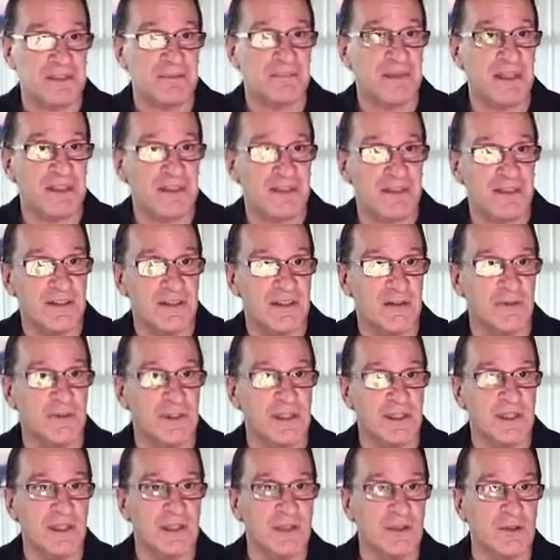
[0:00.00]
it much easier when
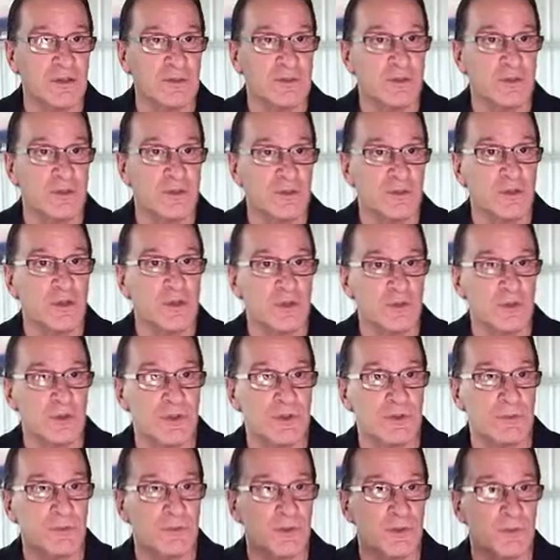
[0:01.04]
you're getting corporate
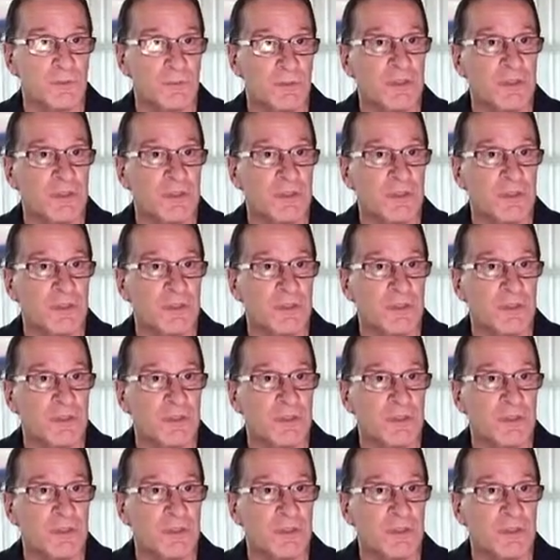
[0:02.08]
support,